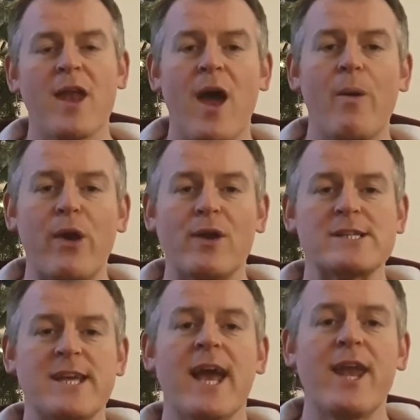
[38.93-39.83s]
Now we're going to
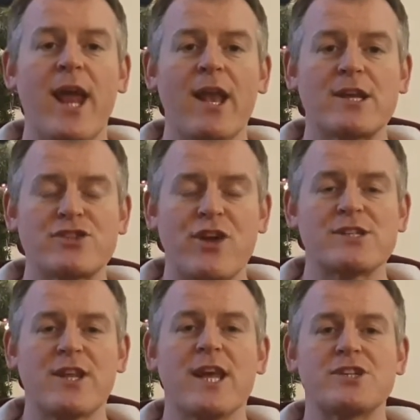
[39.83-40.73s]
sing an English
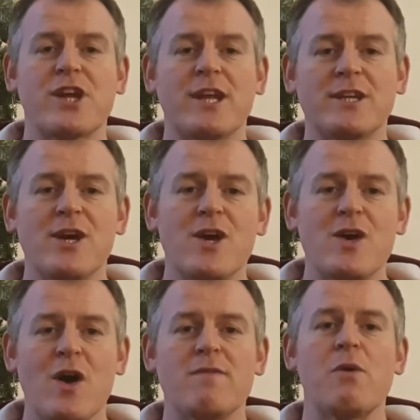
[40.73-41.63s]
translation
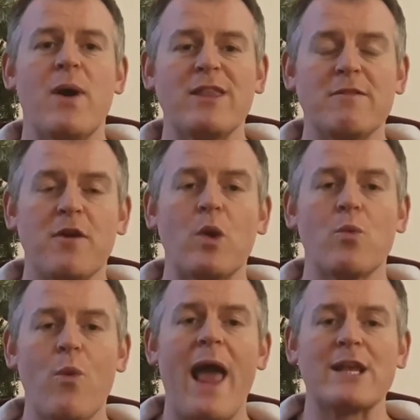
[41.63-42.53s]
of a wonderful
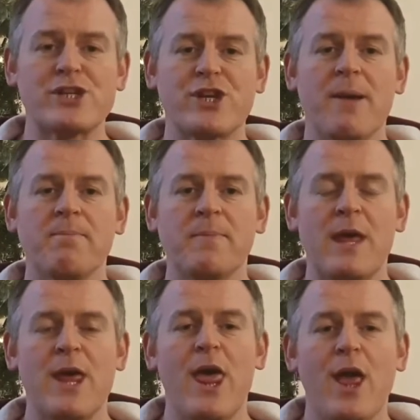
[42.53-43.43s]
Welsh hymn,
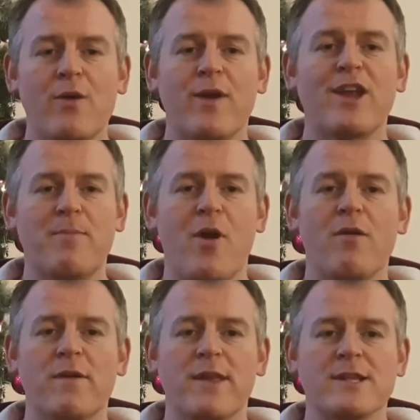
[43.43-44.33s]
Great
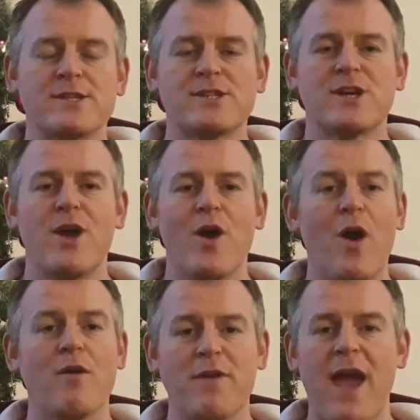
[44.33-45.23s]
Providence
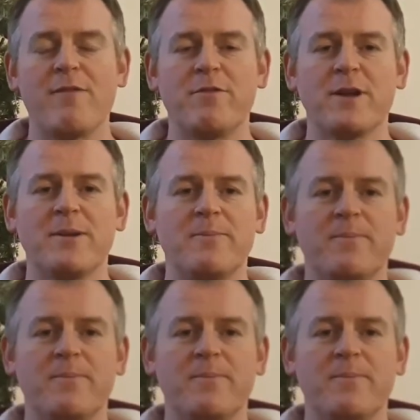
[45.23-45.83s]
of Heaven.